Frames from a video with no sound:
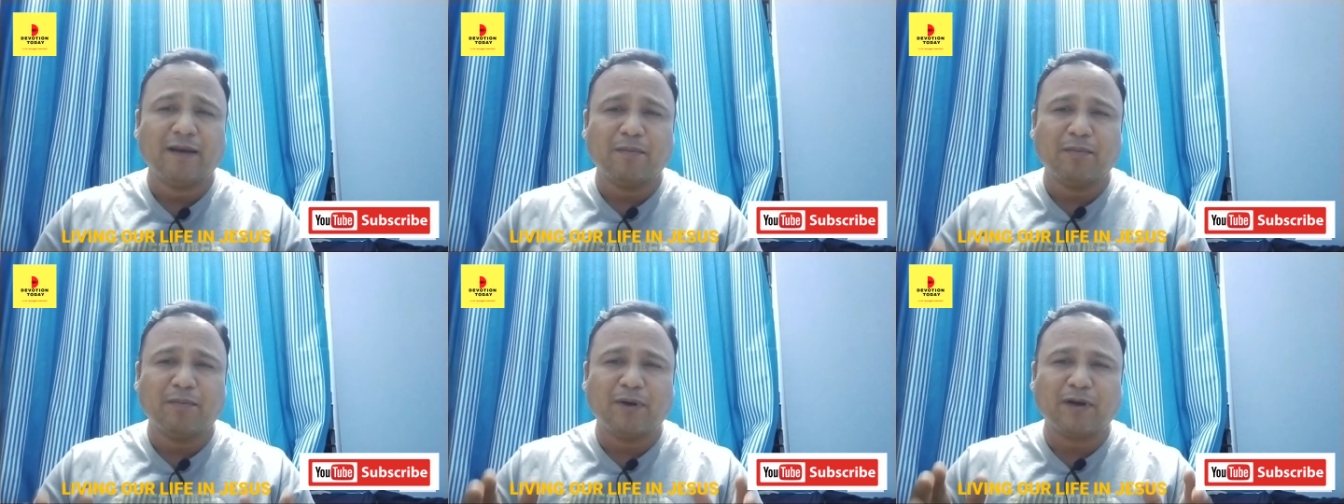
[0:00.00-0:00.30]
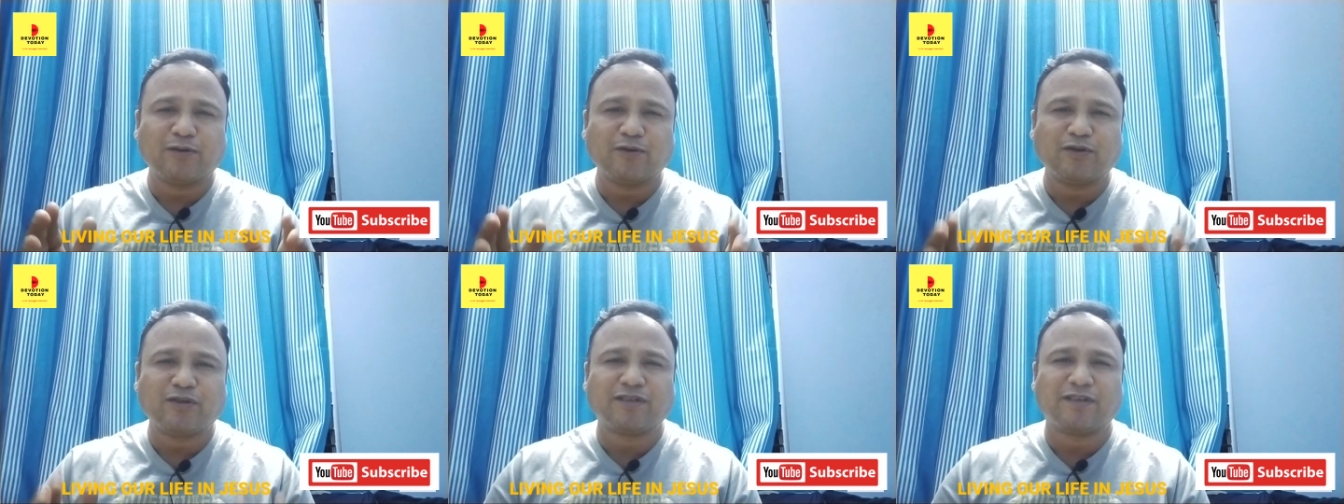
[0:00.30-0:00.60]

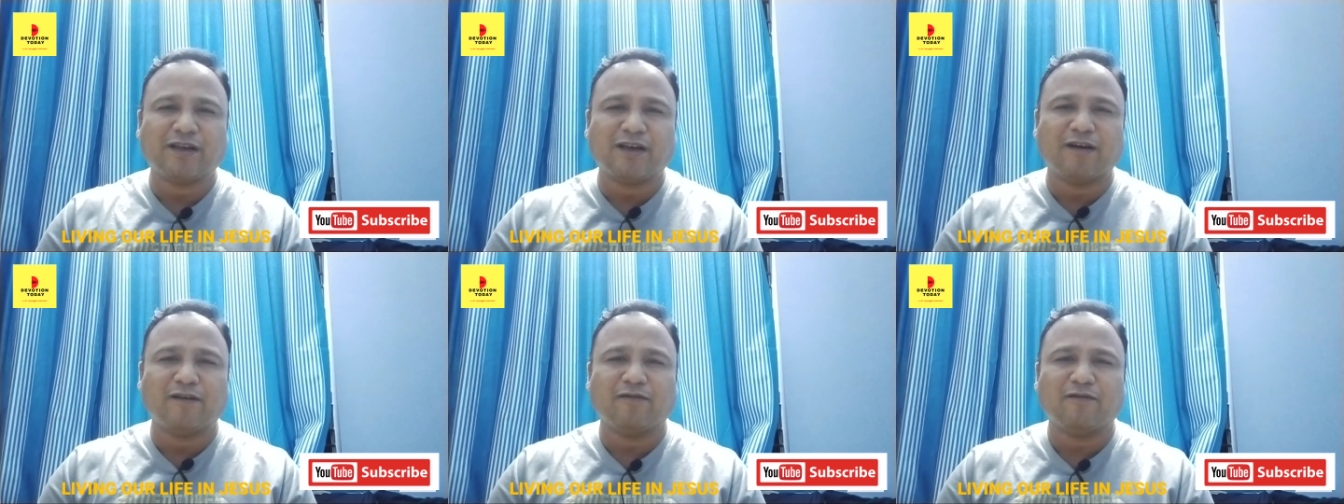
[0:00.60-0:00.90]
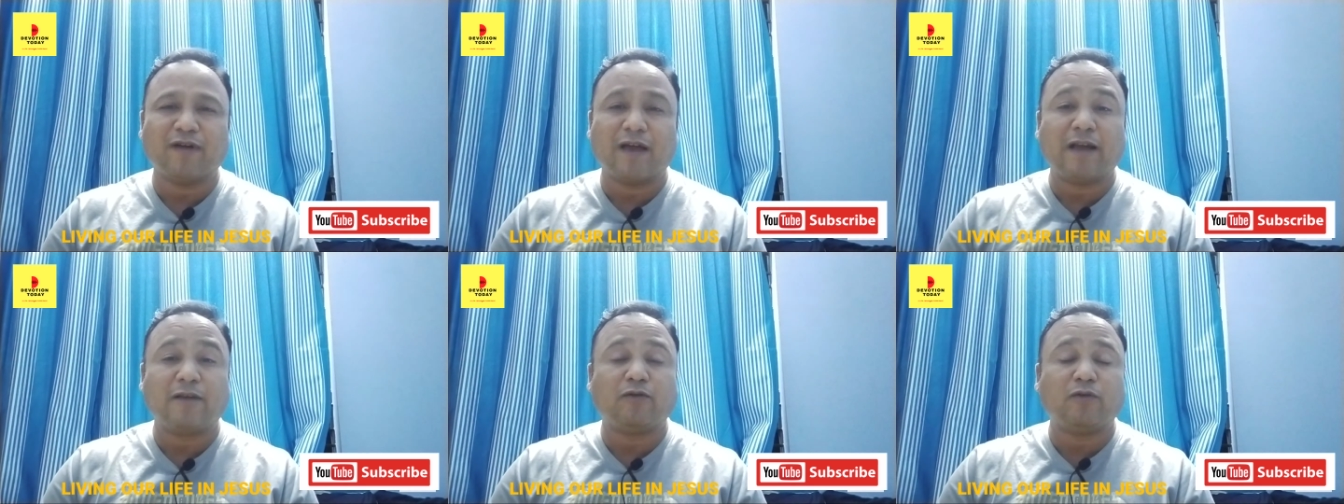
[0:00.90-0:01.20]
but to
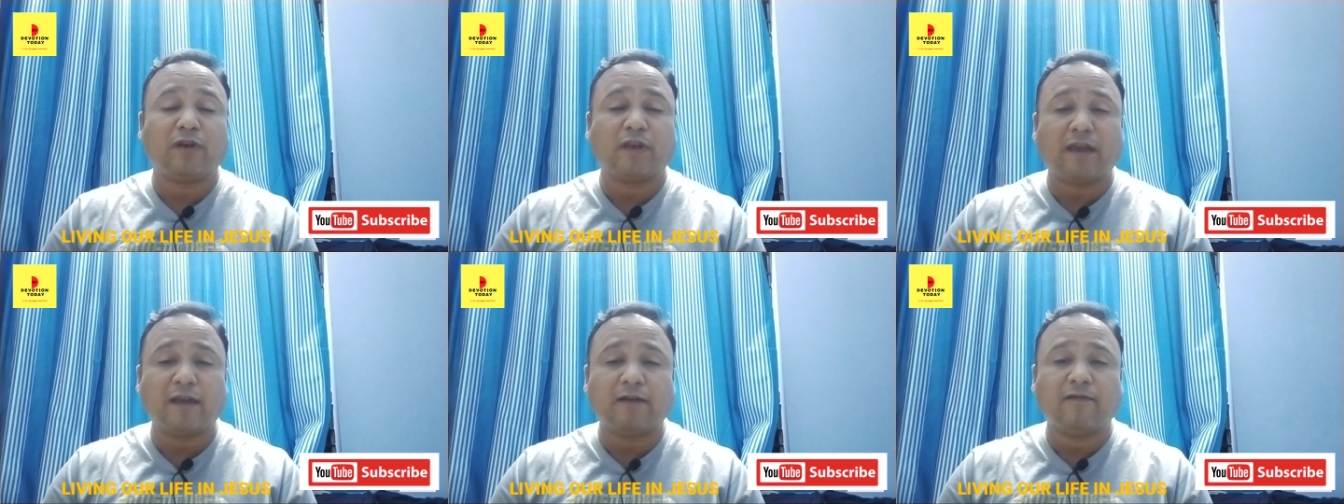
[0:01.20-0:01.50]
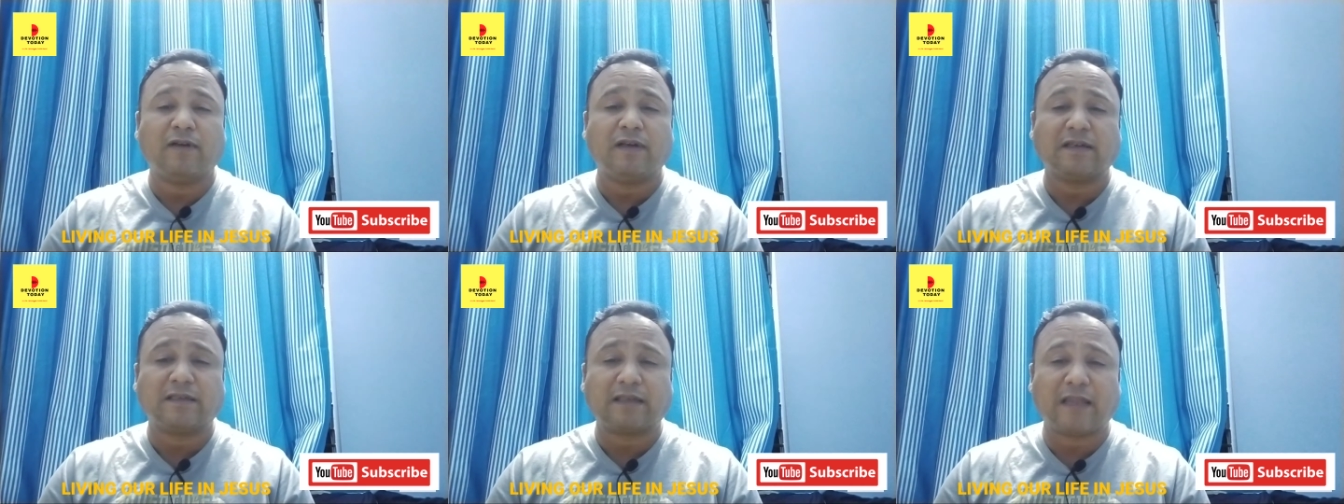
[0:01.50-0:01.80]
serve and to
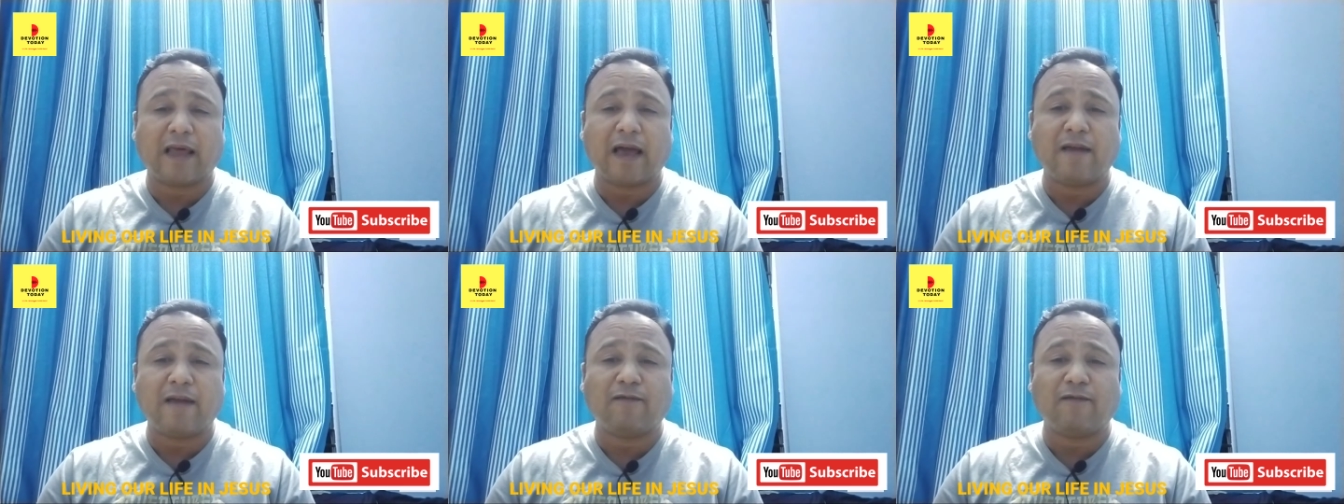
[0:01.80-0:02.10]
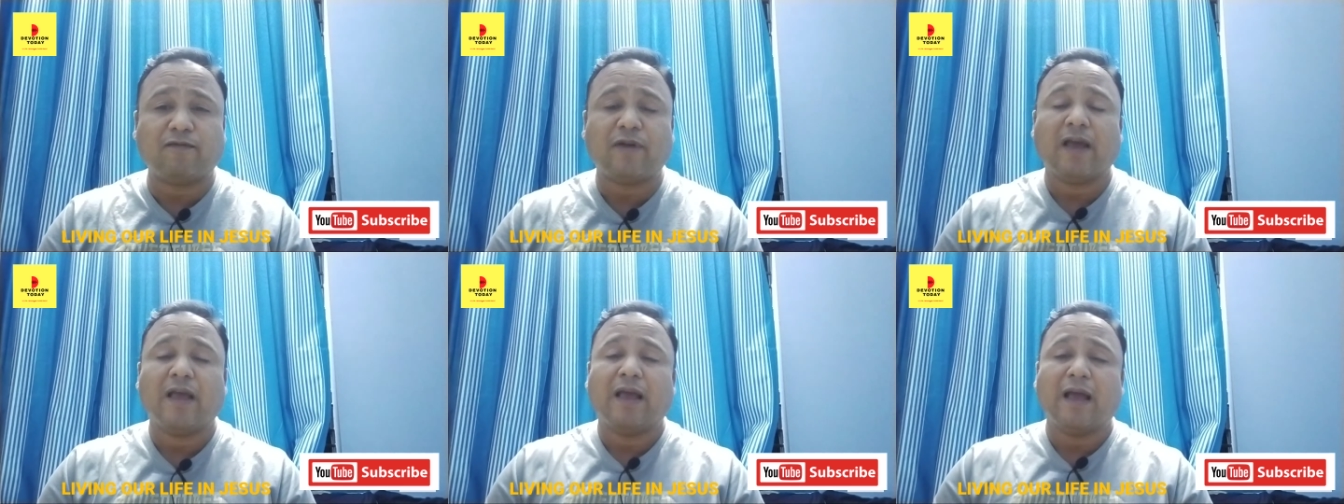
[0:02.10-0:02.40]
give his
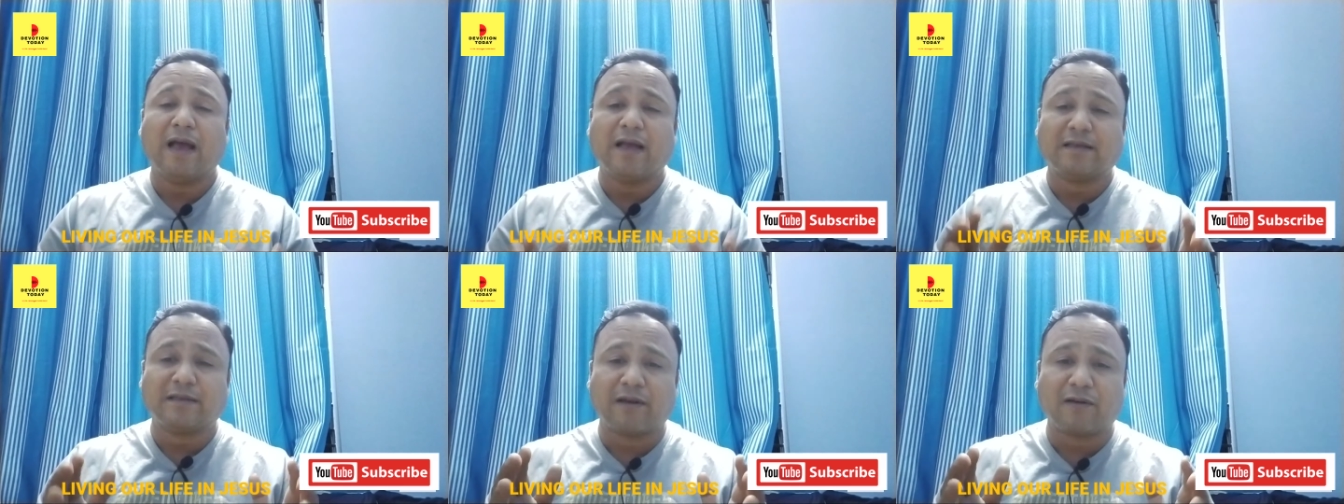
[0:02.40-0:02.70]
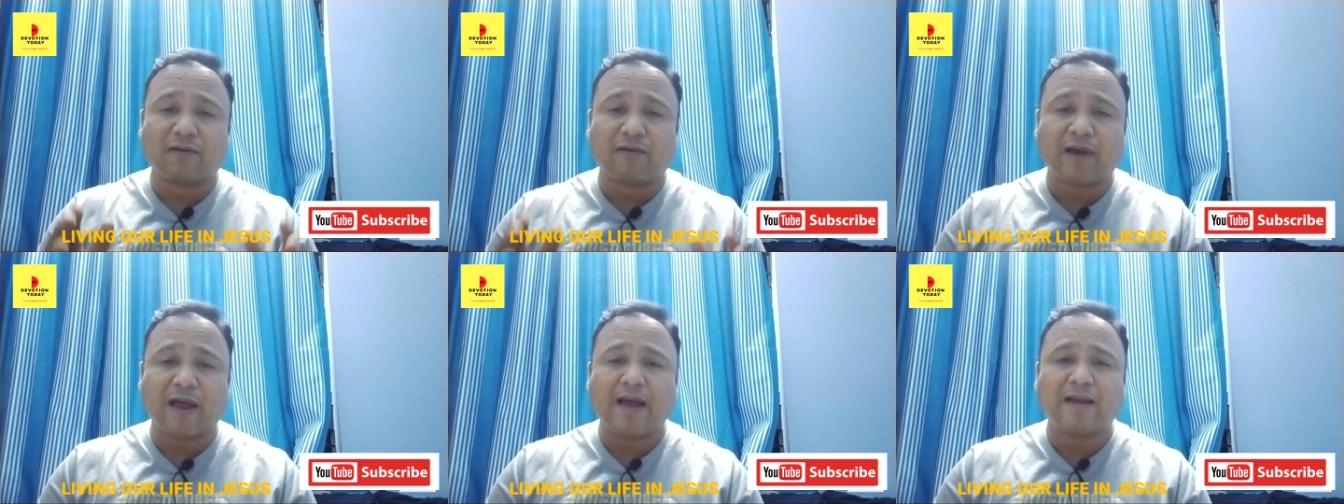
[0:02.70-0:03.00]
life as
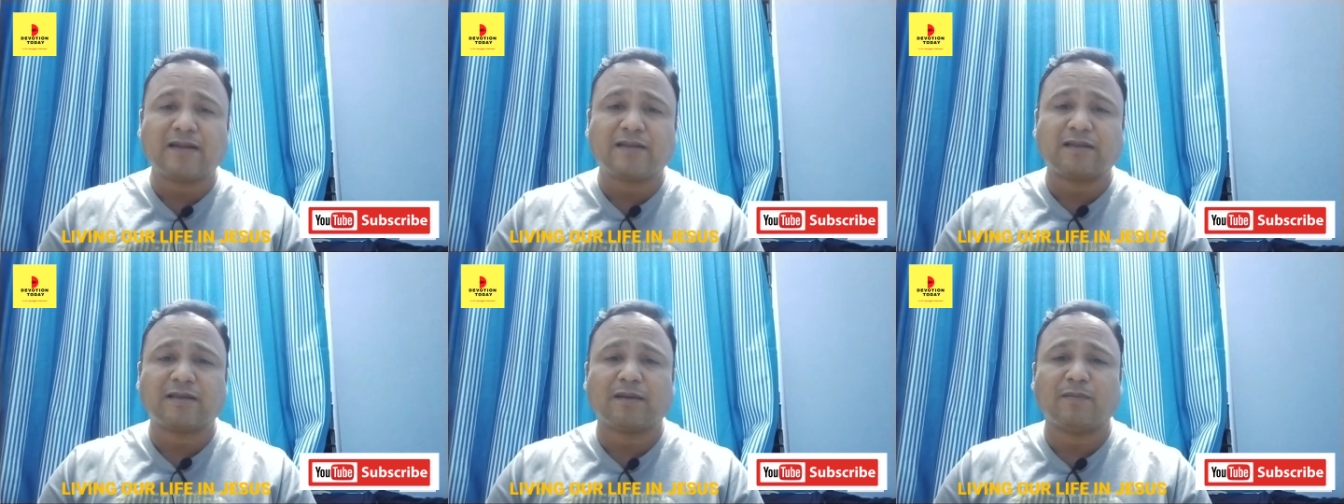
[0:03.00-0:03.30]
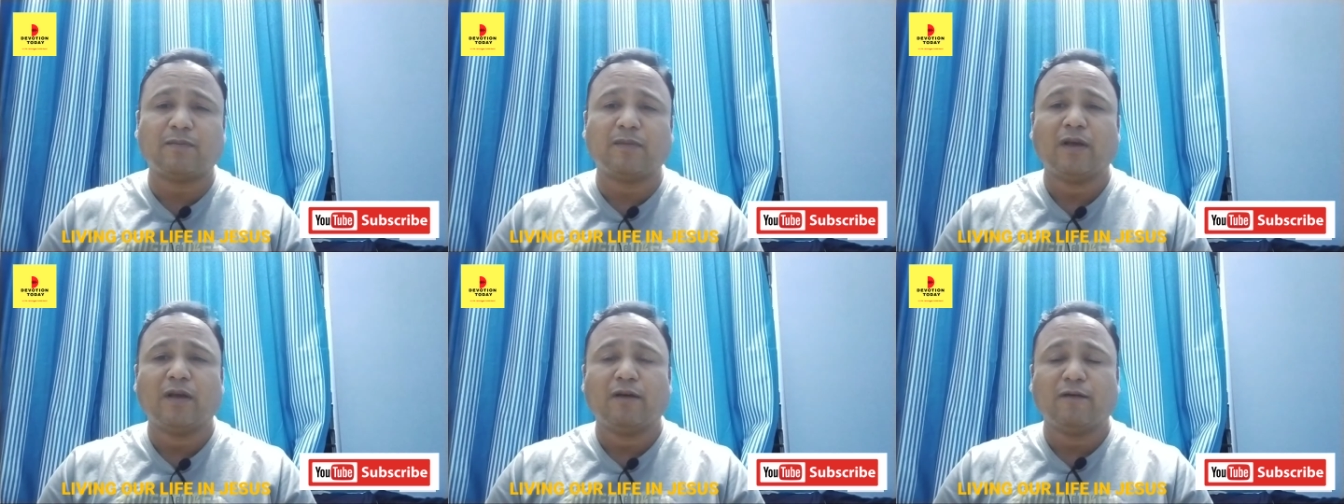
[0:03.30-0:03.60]
a
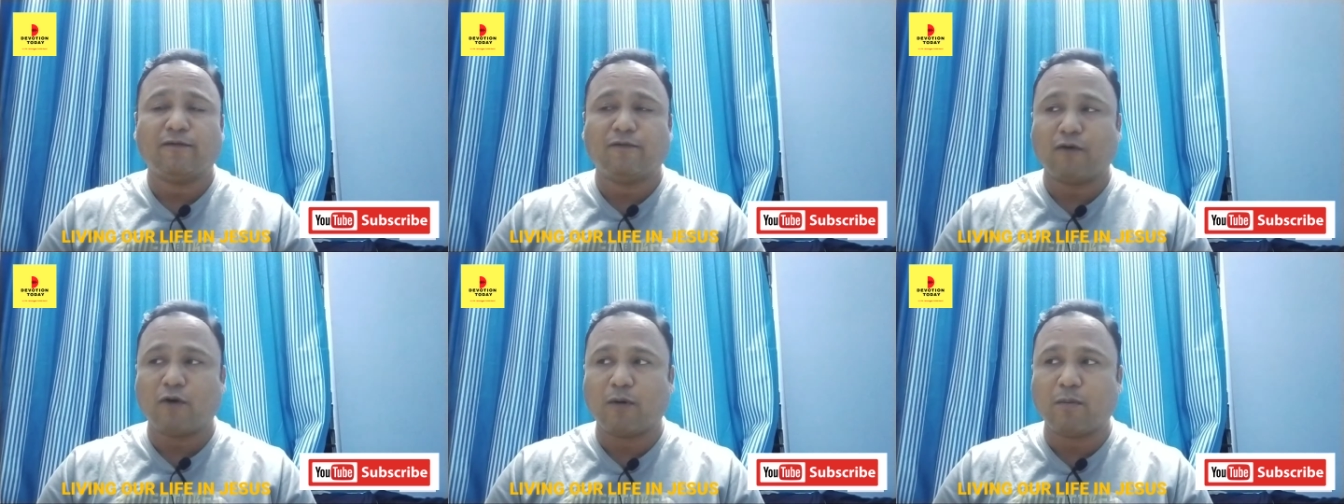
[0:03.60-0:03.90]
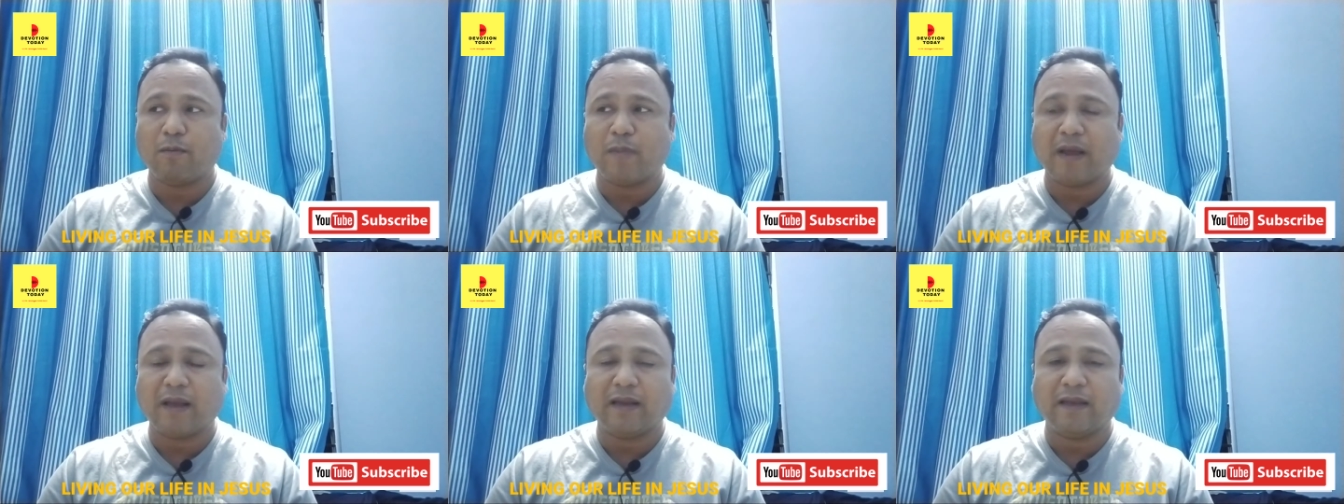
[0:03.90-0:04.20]
ransom for
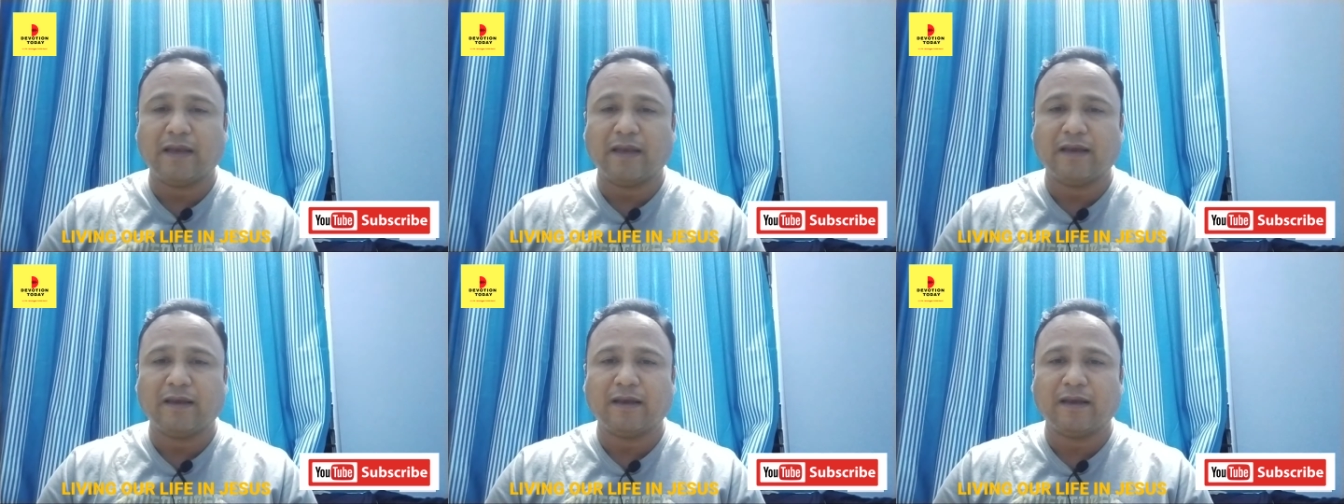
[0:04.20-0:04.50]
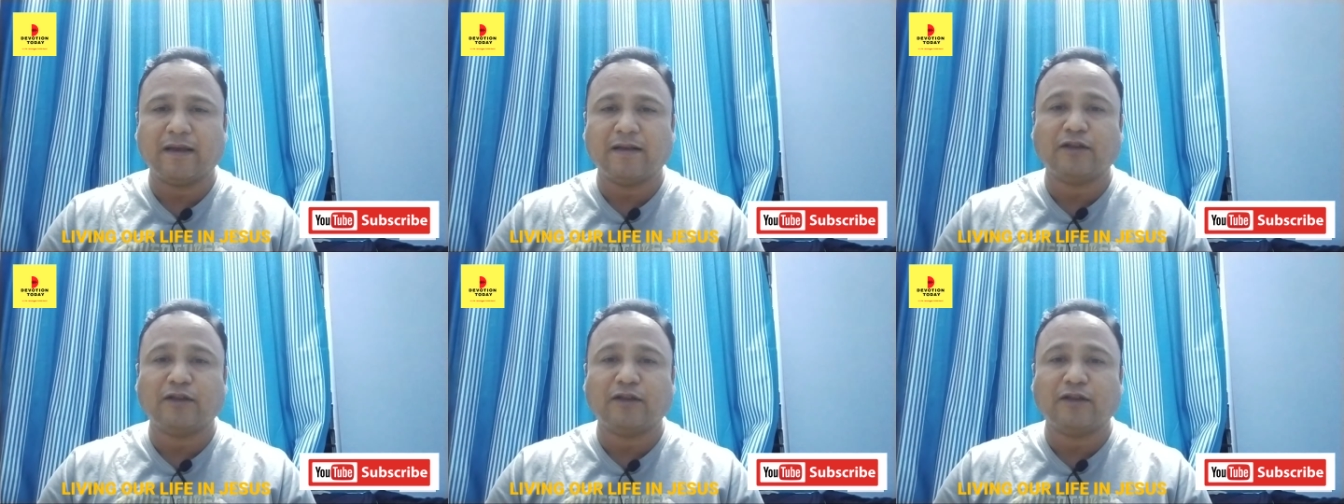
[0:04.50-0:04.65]
many.